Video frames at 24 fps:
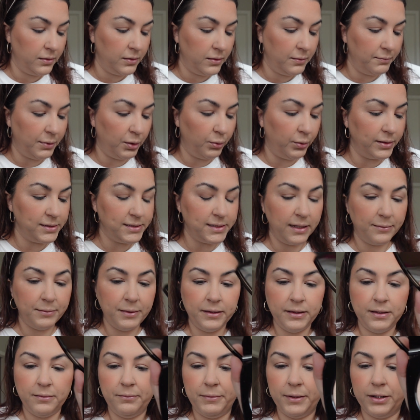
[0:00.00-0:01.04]
But once I'm
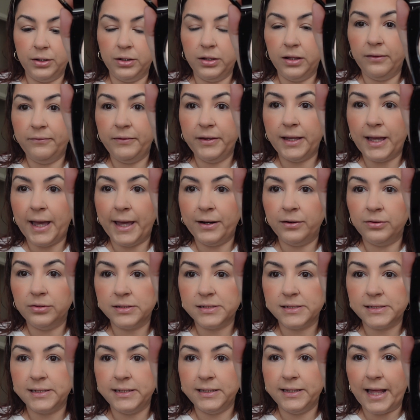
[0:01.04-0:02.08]
in the middle of it, I don't
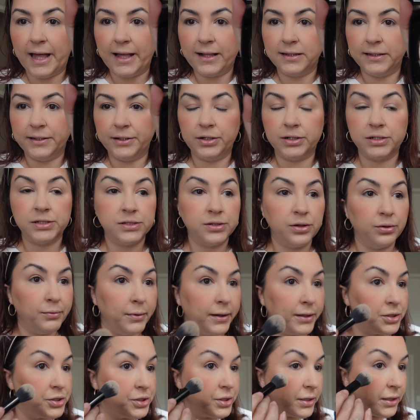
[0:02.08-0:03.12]
see that glitter so
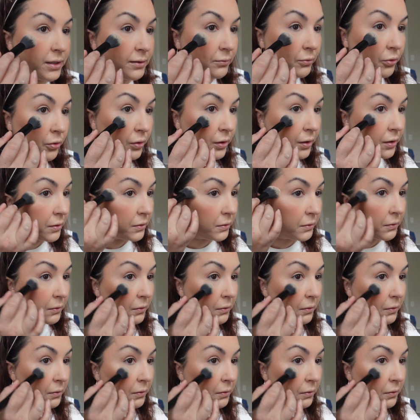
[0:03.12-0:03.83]
much anymore.